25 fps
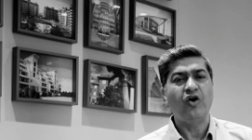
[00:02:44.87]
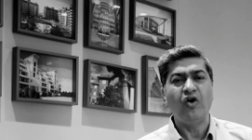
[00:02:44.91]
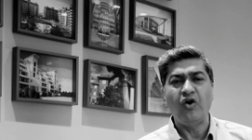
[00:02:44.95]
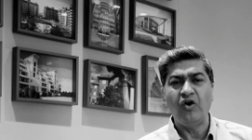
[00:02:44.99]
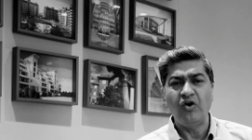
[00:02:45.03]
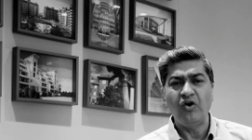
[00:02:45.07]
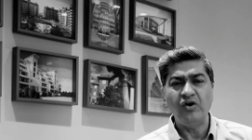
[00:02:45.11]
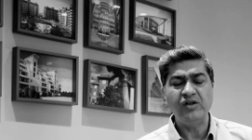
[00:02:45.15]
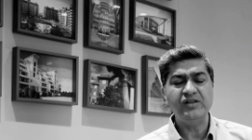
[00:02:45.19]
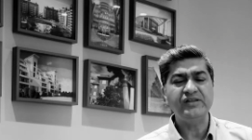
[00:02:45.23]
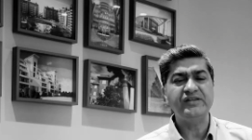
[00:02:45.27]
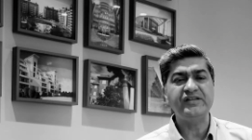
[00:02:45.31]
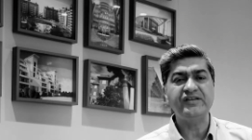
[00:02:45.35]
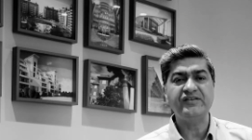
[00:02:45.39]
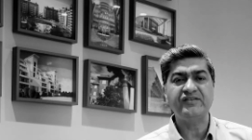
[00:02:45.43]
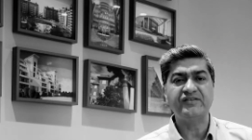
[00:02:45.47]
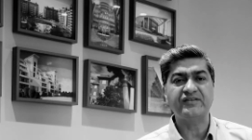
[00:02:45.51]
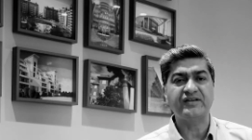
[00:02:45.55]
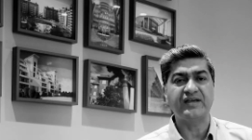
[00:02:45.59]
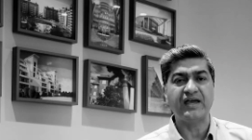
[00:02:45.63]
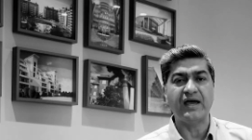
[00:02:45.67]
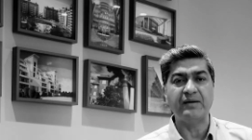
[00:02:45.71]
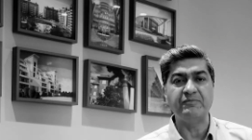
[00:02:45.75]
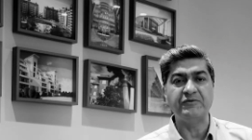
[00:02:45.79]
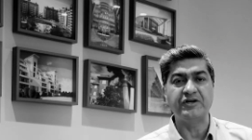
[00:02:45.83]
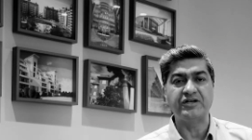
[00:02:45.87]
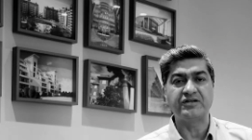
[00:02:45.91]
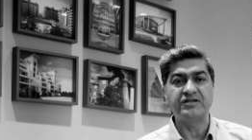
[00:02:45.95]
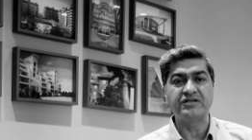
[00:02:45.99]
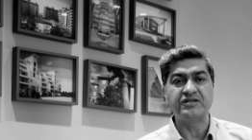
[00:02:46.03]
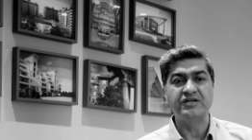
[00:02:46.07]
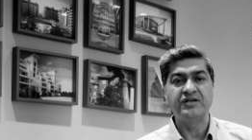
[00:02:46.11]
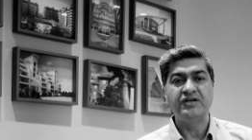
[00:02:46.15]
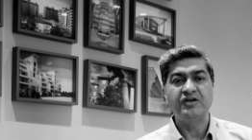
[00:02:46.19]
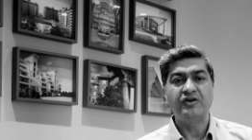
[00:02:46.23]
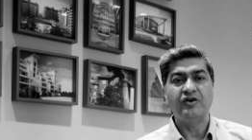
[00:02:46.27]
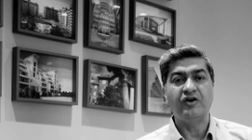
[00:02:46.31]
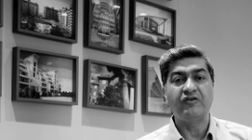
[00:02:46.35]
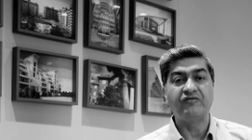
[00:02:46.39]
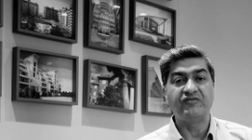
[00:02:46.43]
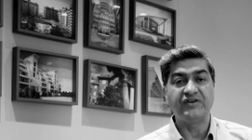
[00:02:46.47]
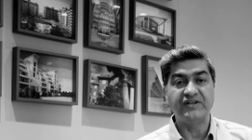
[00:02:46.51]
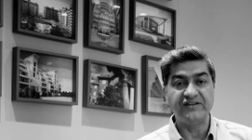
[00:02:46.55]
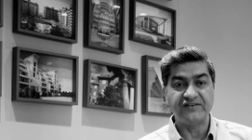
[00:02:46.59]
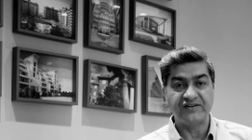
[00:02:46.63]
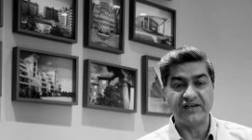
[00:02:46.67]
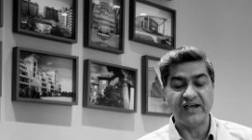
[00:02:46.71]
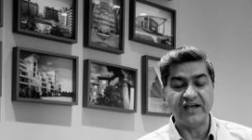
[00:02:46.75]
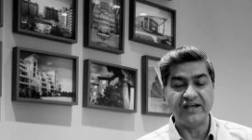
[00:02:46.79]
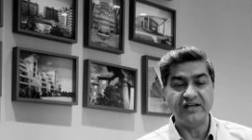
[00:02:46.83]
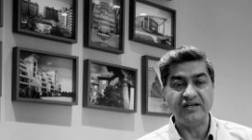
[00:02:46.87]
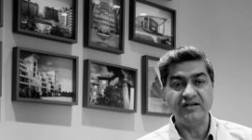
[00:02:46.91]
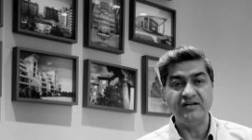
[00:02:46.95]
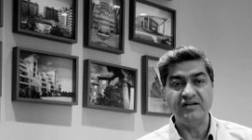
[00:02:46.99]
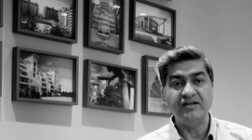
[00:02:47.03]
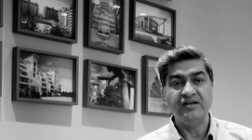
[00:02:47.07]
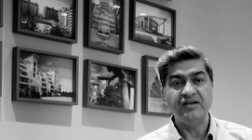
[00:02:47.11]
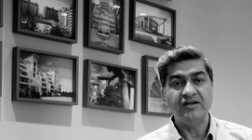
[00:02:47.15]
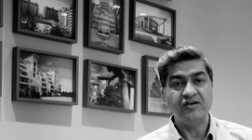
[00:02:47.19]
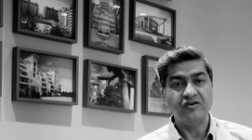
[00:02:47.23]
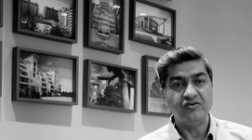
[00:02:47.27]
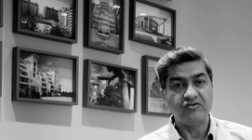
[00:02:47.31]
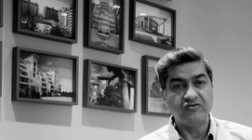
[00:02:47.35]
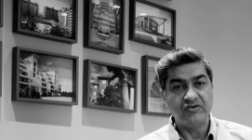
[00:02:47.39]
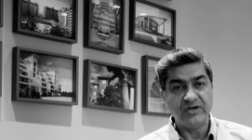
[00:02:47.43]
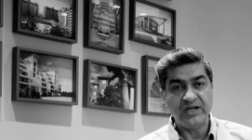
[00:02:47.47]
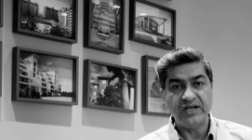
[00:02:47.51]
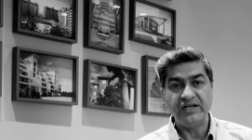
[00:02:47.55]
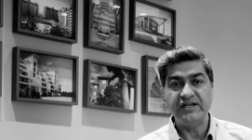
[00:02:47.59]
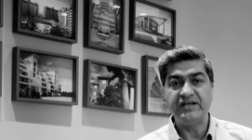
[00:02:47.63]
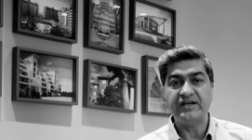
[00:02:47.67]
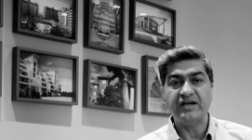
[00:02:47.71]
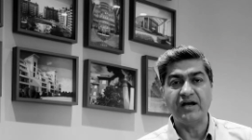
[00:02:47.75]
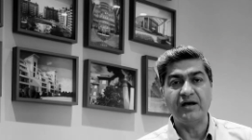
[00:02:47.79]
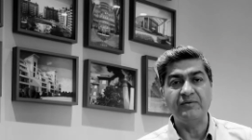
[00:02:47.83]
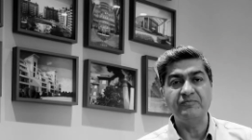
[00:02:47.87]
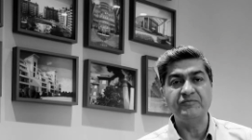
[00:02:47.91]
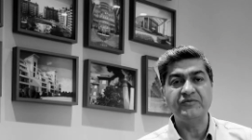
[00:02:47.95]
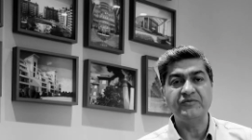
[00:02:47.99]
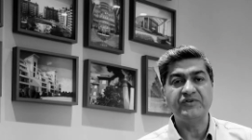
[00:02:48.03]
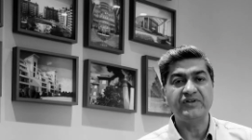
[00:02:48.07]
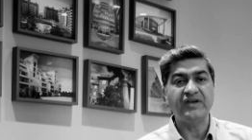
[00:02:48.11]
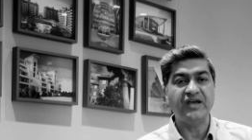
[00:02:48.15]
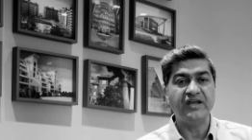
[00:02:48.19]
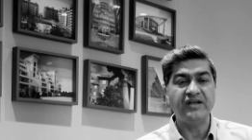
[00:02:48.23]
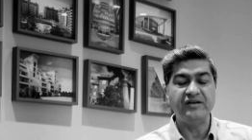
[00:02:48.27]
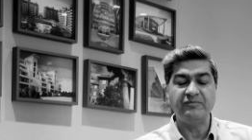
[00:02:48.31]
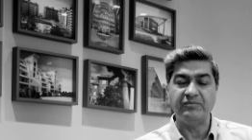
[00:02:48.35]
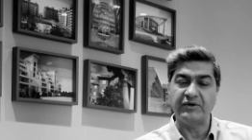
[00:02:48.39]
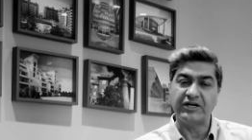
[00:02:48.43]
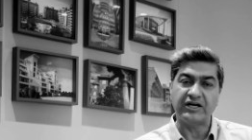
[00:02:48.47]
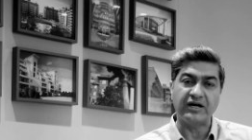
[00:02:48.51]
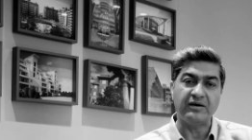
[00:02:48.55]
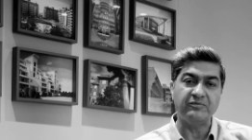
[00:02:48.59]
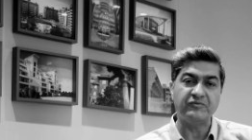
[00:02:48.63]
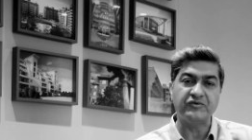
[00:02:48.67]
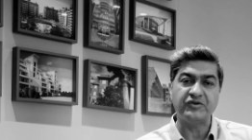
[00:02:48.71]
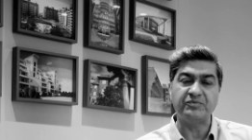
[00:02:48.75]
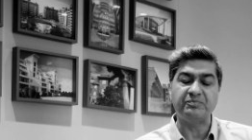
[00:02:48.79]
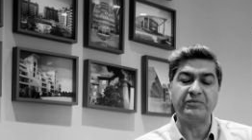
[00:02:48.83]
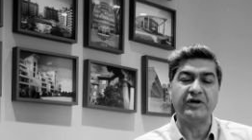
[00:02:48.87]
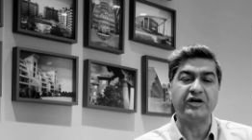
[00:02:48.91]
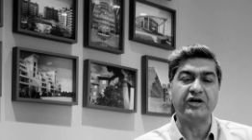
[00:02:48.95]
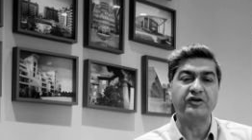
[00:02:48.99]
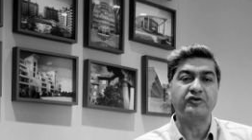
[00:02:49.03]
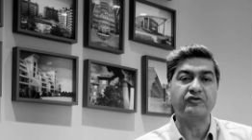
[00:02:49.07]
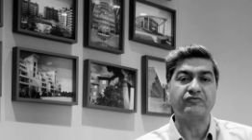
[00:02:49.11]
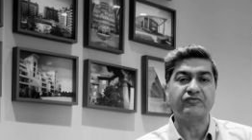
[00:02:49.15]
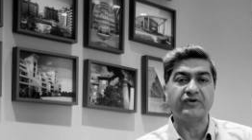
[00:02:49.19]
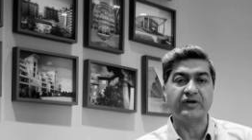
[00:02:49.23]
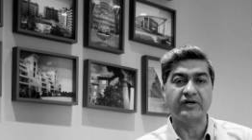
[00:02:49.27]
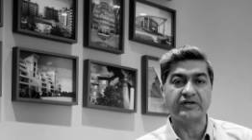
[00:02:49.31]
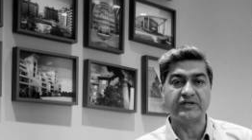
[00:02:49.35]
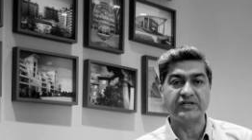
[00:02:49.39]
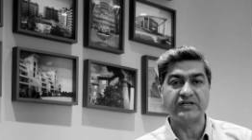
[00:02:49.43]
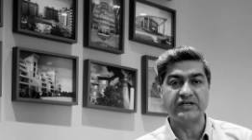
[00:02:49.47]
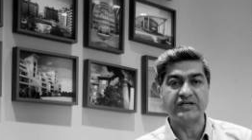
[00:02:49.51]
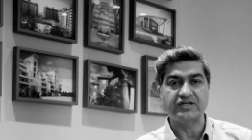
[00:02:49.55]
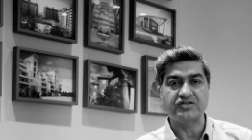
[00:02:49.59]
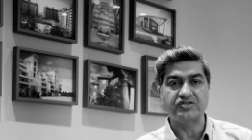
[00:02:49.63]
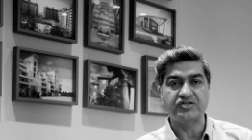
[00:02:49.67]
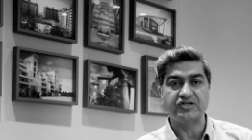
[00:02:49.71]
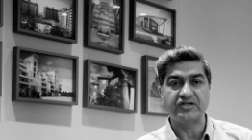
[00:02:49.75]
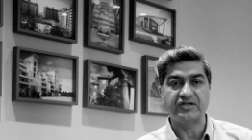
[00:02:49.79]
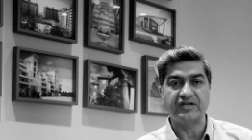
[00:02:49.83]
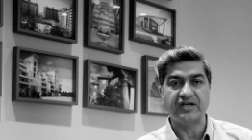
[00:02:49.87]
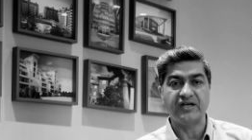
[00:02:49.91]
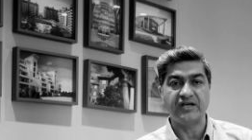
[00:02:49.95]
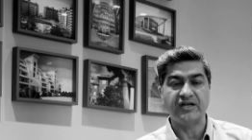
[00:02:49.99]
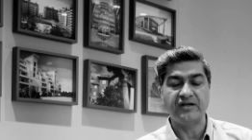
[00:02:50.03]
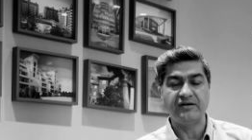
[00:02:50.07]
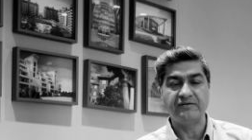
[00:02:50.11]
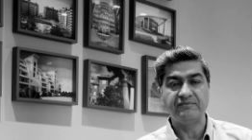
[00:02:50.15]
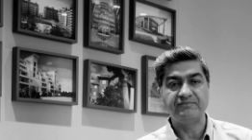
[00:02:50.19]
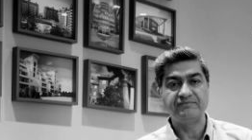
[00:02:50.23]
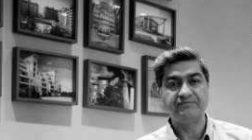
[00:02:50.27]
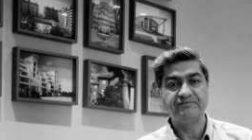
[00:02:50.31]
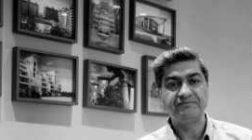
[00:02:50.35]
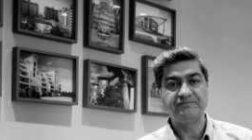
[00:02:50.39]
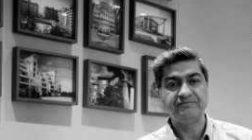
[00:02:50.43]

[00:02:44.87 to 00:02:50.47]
all this gamut of design really comes and becomes part of architecture again.